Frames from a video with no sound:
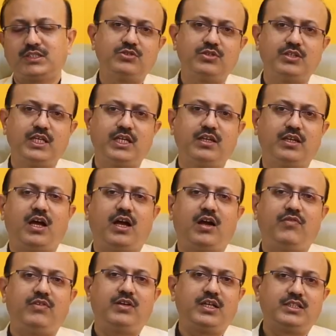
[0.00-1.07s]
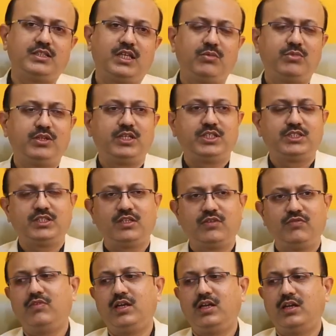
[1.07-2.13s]
So then after
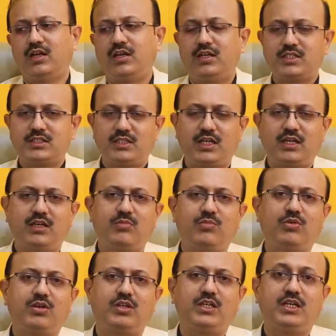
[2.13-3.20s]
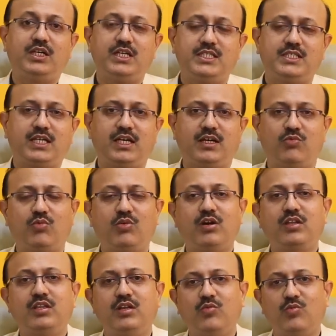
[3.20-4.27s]
examination, we understand about their desire,
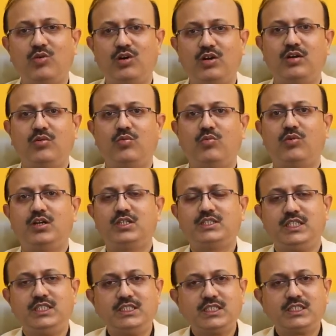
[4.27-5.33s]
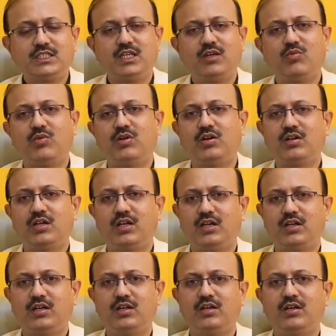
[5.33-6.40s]
what they want, what changes they want,
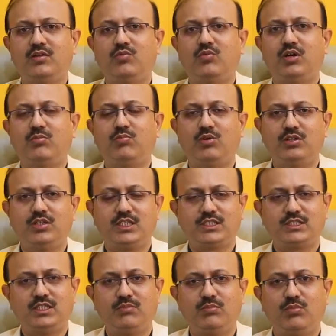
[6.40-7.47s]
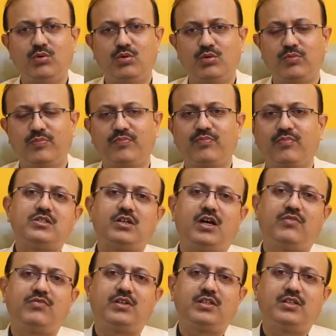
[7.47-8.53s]
and what bothers them more. So
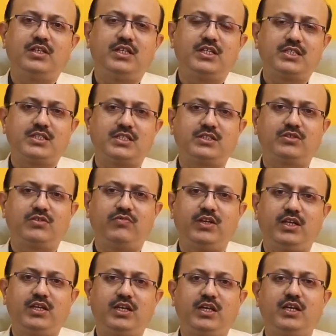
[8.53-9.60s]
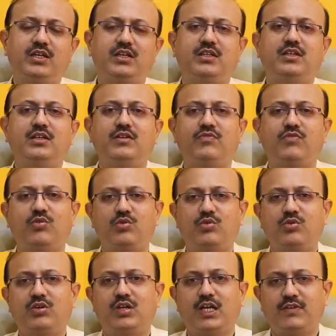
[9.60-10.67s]
after this, so we take the
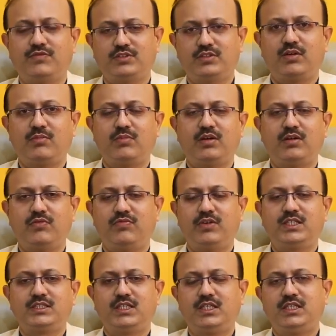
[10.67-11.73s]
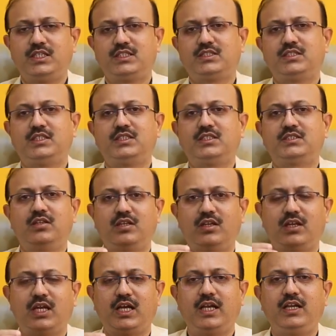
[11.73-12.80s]
photographs from a fixed distance, the
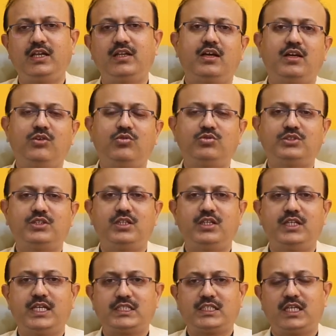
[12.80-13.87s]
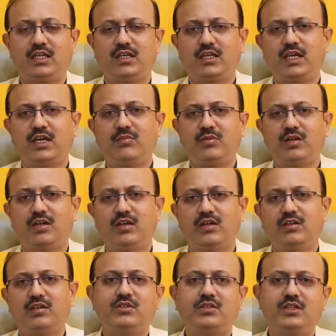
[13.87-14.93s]
light, using DSLR
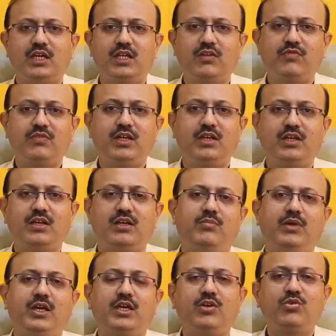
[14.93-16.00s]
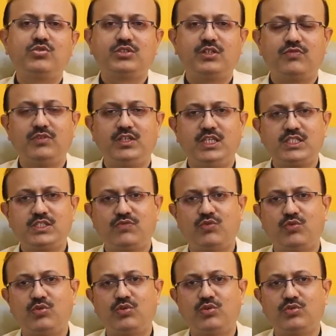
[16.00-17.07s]
camera. So then we make use of these
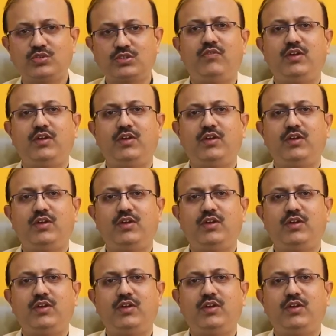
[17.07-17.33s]
photos.